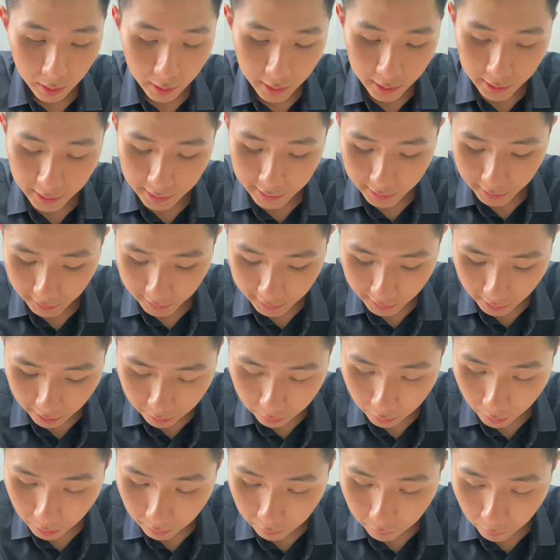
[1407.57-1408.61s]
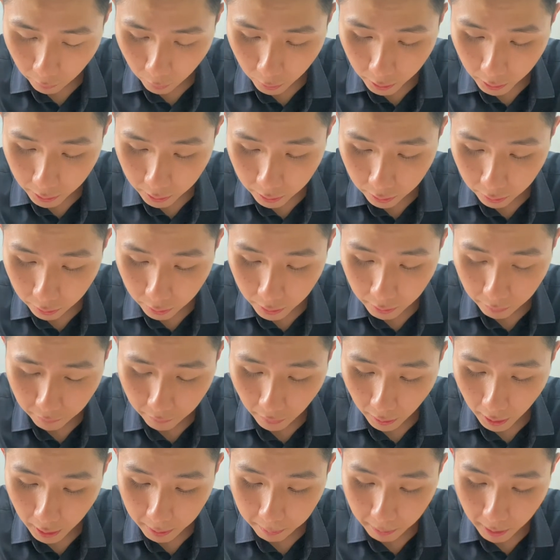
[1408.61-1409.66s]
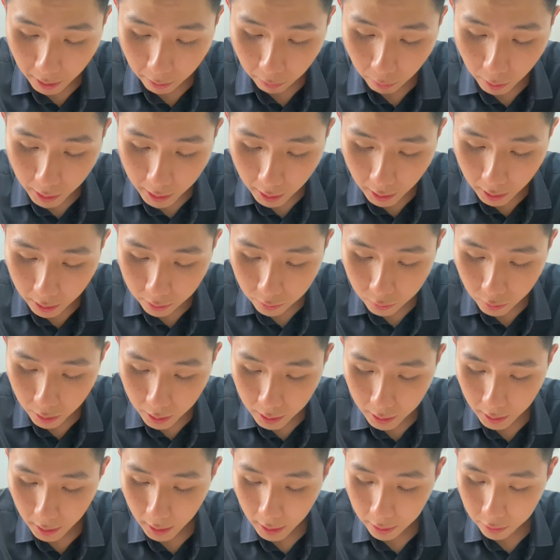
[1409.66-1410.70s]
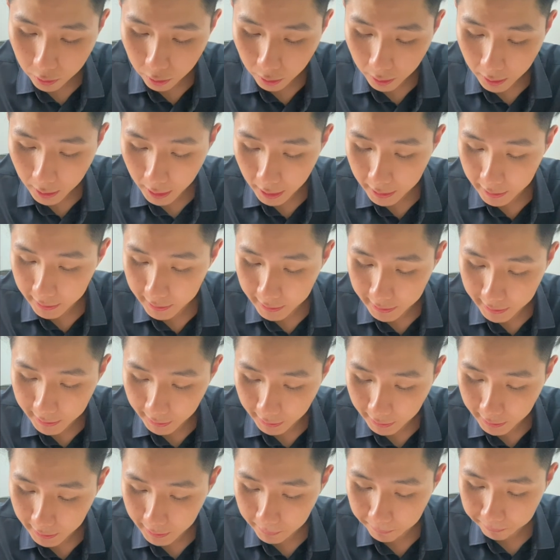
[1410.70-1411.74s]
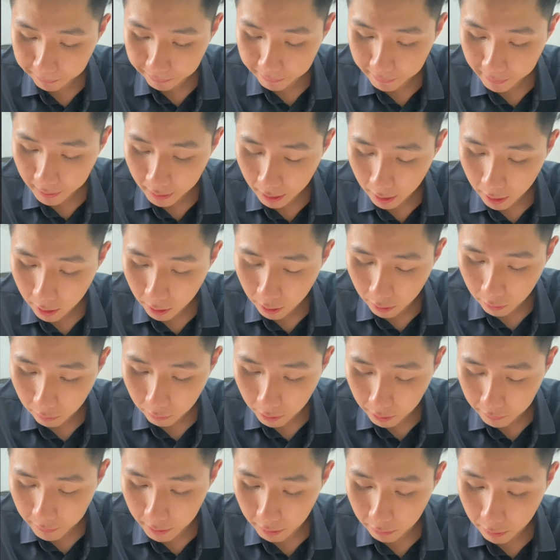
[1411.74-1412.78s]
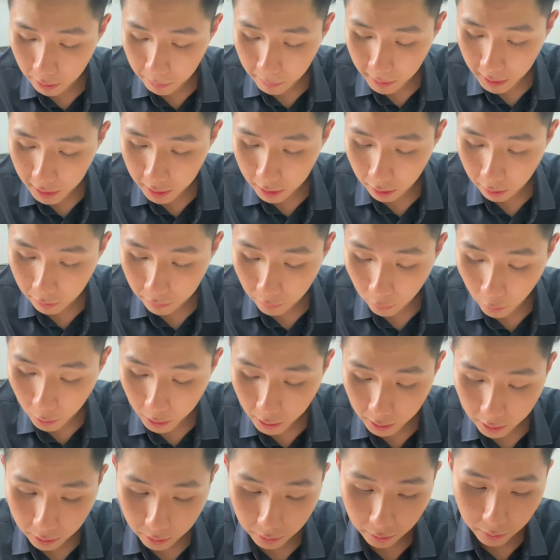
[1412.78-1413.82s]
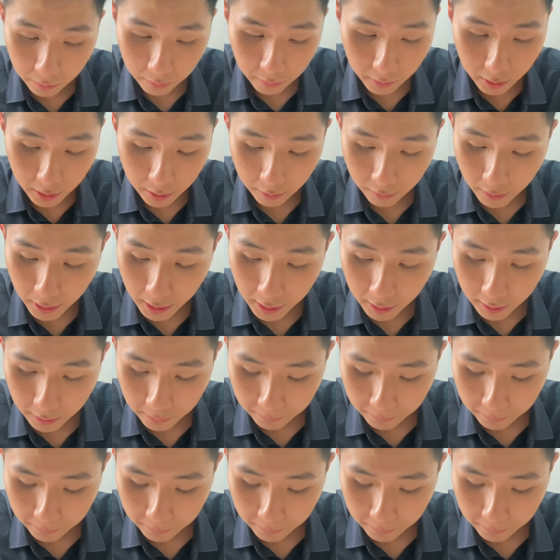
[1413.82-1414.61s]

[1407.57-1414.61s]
642 divided by 100. I should get 6 with the remainder of 42, correct?